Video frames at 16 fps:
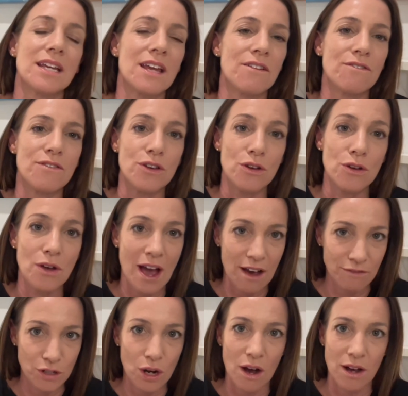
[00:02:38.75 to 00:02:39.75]
if you
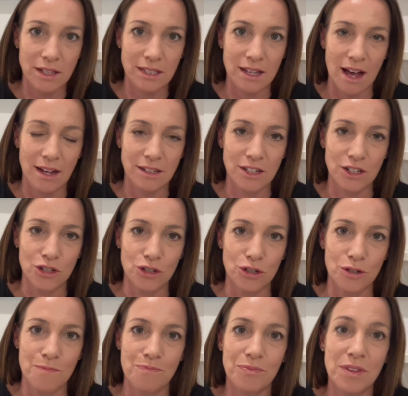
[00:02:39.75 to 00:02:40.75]
have tight scar tissue.